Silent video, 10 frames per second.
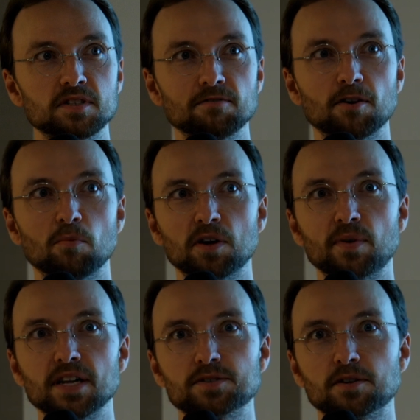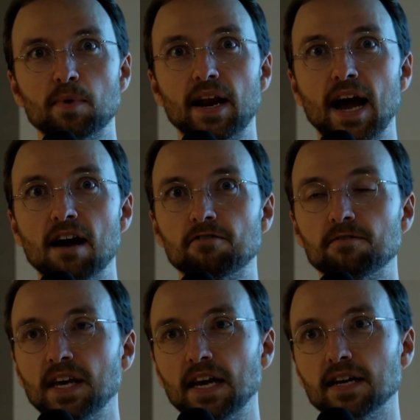default bit rates are about half
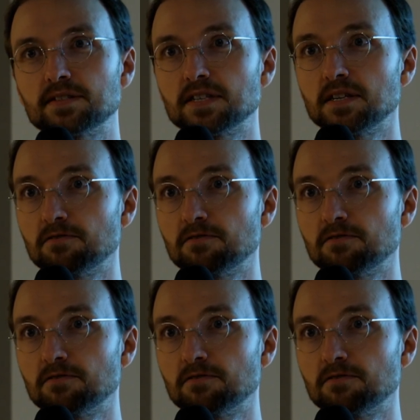of the AAC